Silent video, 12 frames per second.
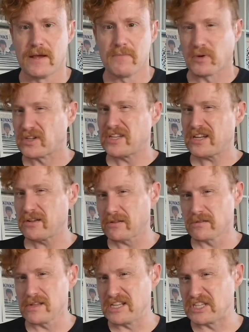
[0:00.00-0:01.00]

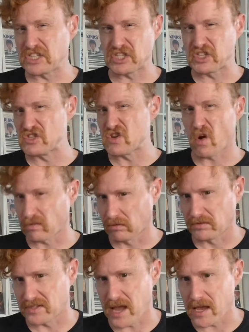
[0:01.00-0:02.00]
particularly
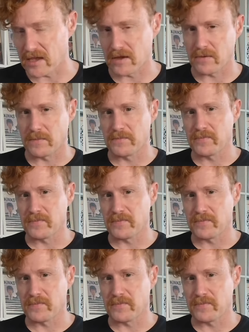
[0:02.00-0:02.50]
snarls at you.